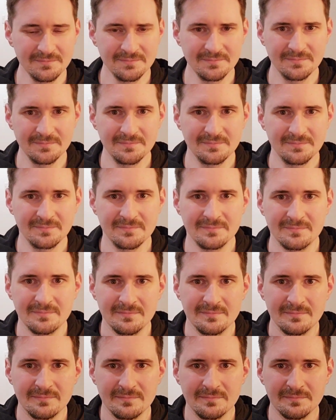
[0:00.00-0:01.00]

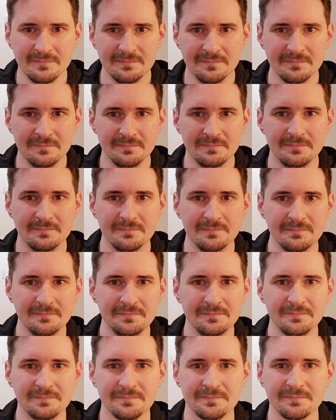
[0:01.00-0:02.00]

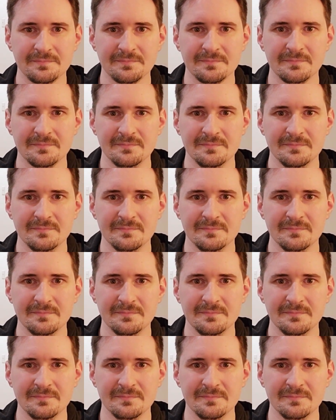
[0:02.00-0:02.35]
Nobody speaks.